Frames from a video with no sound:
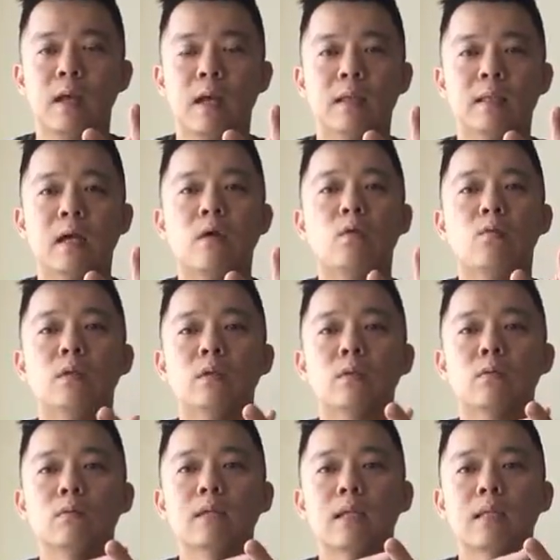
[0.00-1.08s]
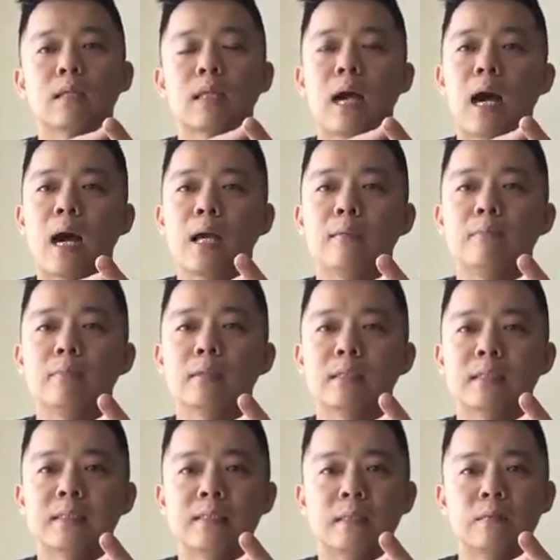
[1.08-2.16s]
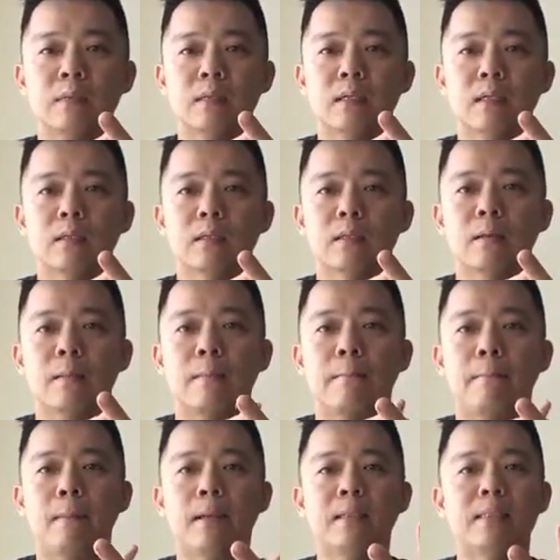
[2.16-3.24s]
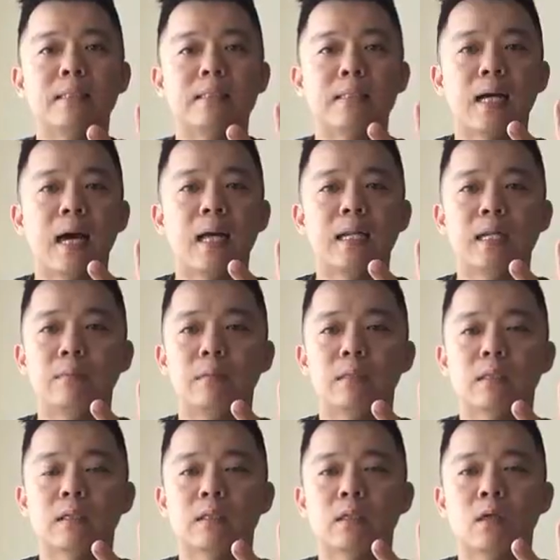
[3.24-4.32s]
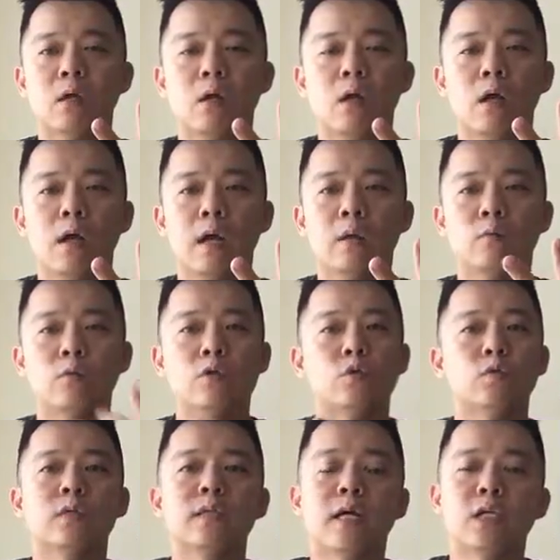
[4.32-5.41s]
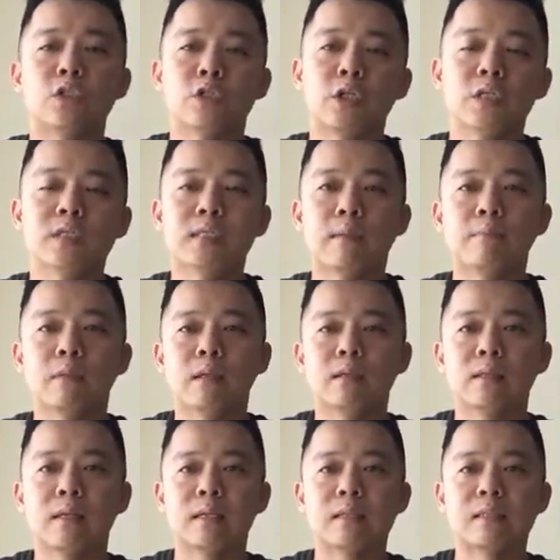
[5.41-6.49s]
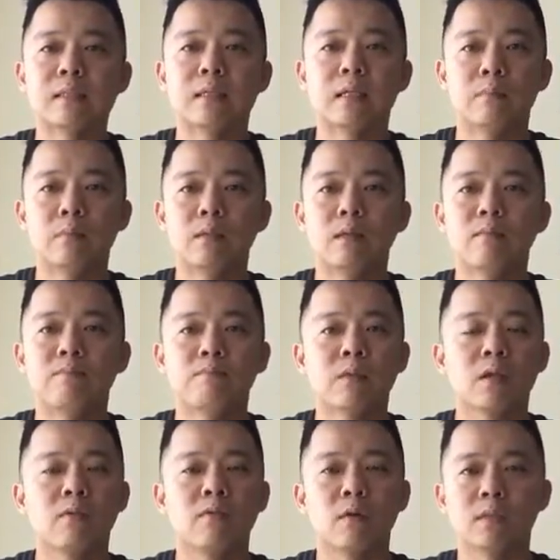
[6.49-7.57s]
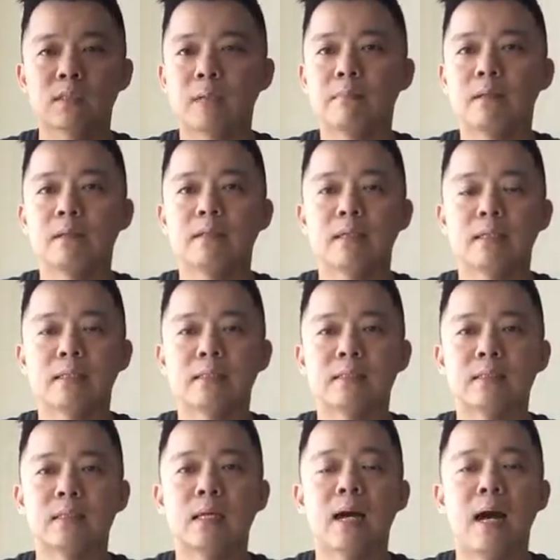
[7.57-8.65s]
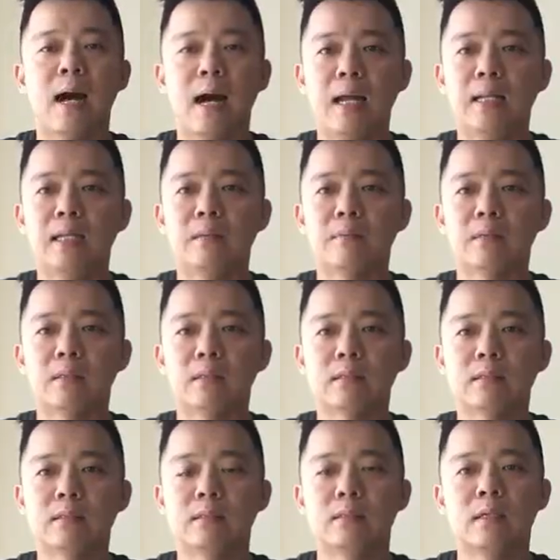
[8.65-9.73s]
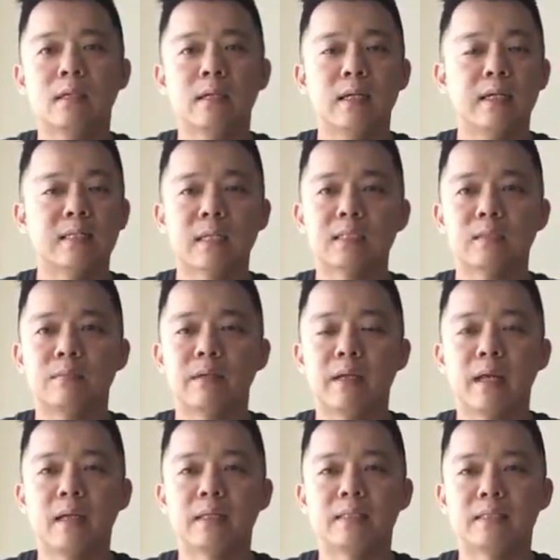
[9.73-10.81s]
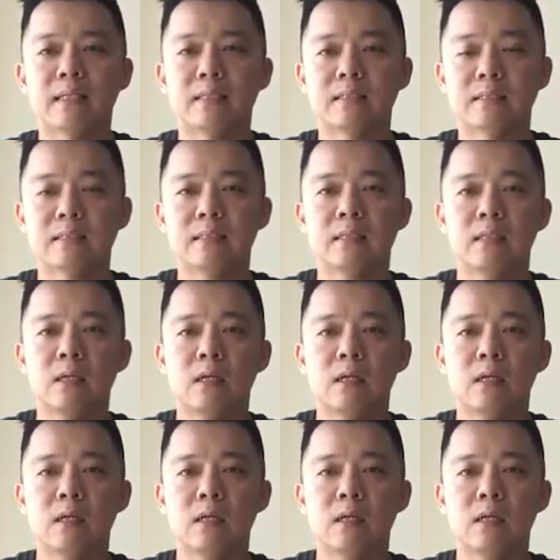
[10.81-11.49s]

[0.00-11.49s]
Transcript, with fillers: And now we know that time is limited, money is unlimited, and we shouldn't exchange something that is limited for something that is unlimited. It doesn't make any sense.